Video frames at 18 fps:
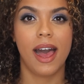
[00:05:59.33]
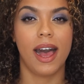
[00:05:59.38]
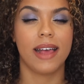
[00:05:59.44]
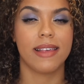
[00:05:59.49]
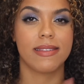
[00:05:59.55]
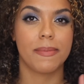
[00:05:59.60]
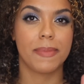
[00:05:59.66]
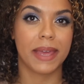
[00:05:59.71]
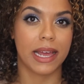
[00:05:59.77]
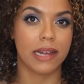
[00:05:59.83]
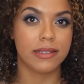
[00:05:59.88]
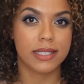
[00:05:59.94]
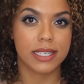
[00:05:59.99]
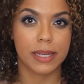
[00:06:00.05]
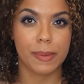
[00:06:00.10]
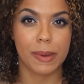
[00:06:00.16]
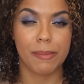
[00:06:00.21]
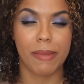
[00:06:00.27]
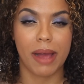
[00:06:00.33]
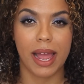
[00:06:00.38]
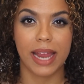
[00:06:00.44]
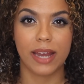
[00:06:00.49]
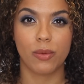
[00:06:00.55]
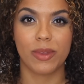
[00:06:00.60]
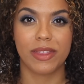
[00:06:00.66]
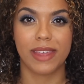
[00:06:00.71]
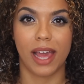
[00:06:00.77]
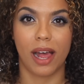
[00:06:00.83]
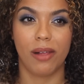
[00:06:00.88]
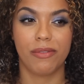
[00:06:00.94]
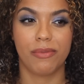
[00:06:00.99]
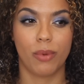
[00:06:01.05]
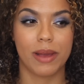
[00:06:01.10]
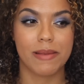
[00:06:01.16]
Uh, something else to keep in mind with the e.l.f.